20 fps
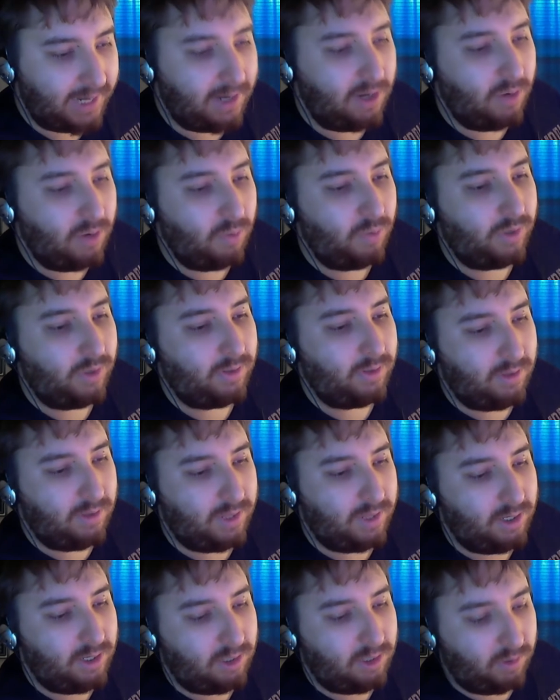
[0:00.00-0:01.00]
What they
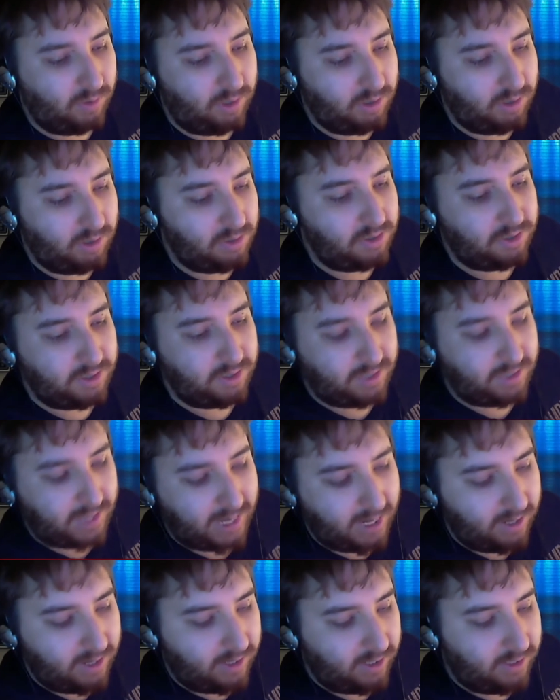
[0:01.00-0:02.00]
don't understand
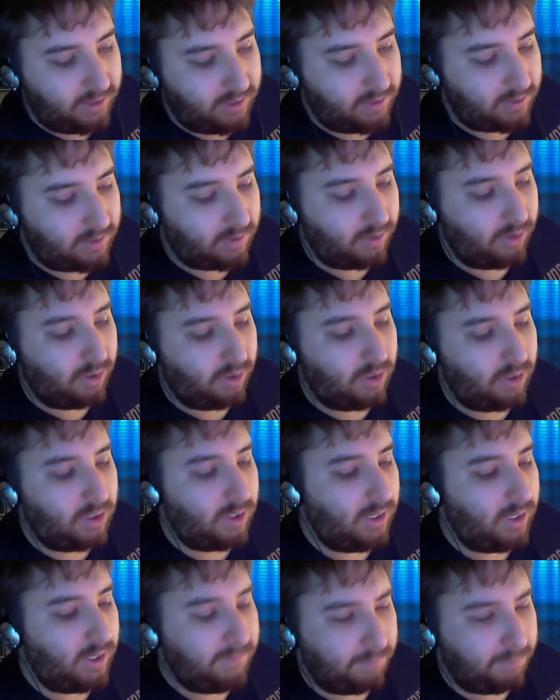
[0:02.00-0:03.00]
is, if
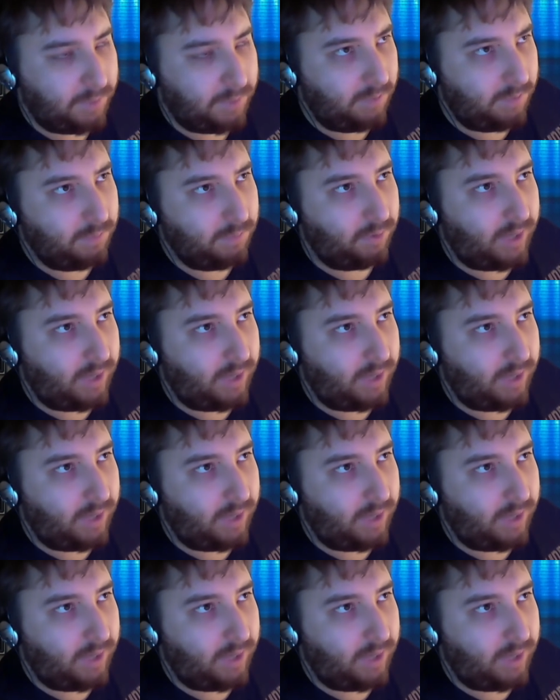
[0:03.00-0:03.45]
people have to